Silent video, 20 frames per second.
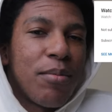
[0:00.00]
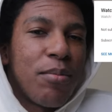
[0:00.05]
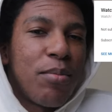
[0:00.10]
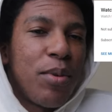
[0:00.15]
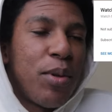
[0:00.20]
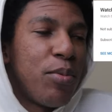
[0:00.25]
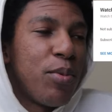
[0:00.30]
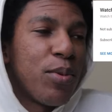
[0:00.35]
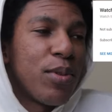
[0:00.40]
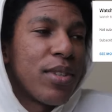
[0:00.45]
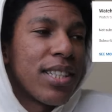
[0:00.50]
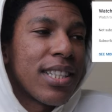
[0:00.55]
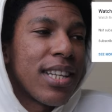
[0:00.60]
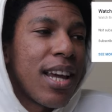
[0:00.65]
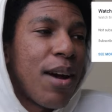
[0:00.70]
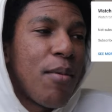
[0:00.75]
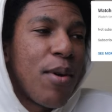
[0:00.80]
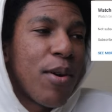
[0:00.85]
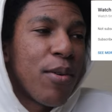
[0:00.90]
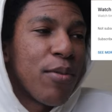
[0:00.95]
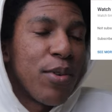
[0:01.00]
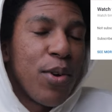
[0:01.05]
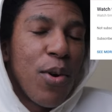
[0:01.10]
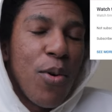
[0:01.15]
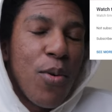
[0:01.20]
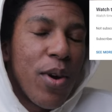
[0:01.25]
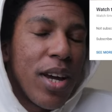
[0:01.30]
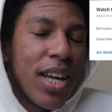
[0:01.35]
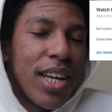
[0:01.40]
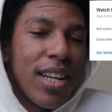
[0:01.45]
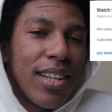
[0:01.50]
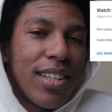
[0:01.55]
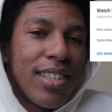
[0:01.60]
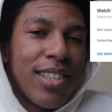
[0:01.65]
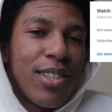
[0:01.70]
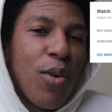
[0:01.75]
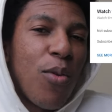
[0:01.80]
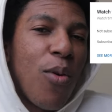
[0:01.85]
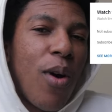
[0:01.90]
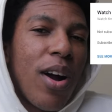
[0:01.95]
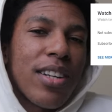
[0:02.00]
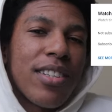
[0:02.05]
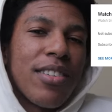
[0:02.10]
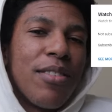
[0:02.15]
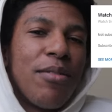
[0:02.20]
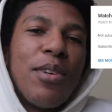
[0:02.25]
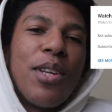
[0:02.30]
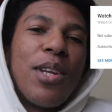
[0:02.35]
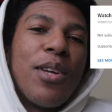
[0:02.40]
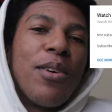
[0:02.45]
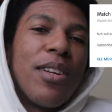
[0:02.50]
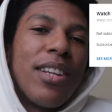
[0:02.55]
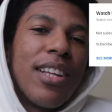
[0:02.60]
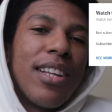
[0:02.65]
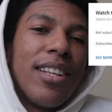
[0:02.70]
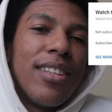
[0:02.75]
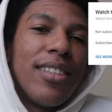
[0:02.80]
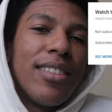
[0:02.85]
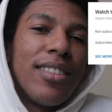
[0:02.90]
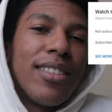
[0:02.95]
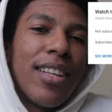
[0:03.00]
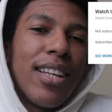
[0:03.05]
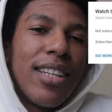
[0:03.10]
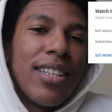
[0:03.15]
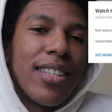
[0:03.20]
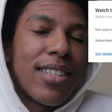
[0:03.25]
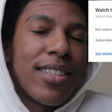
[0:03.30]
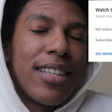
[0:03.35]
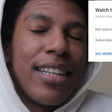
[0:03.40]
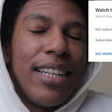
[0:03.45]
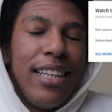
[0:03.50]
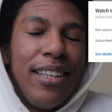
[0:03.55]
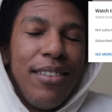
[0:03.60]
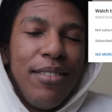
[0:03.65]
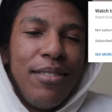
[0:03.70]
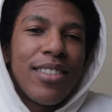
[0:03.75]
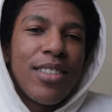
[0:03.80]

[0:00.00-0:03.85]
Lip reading: people just come out of nowhere to watch the video and then they just leave.